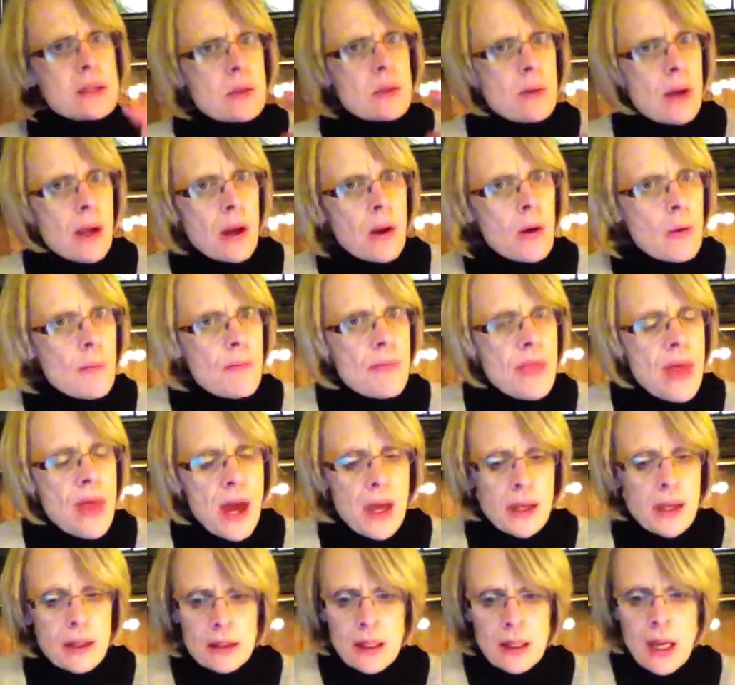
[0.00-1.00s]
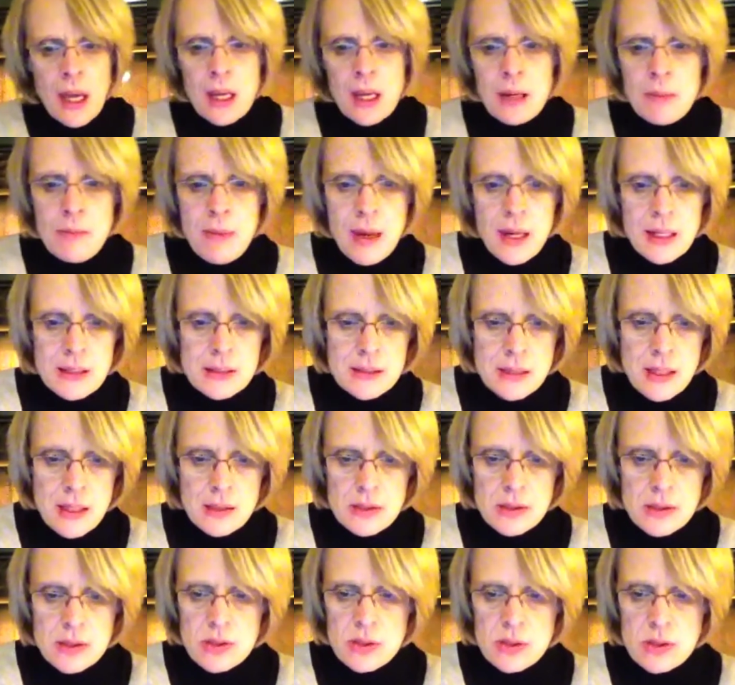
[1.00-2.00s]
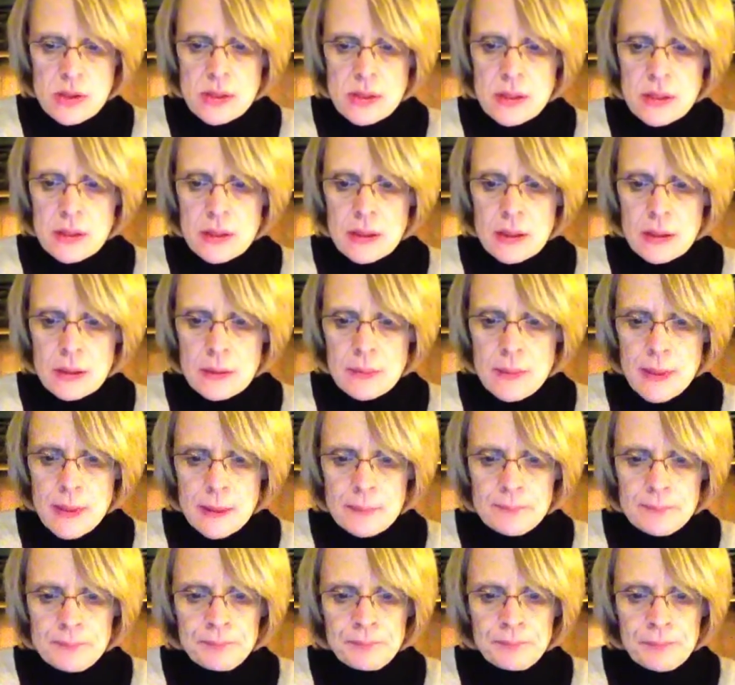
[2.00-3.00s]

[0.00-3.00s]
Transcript: So I hope that kind of makes sense just a little bit.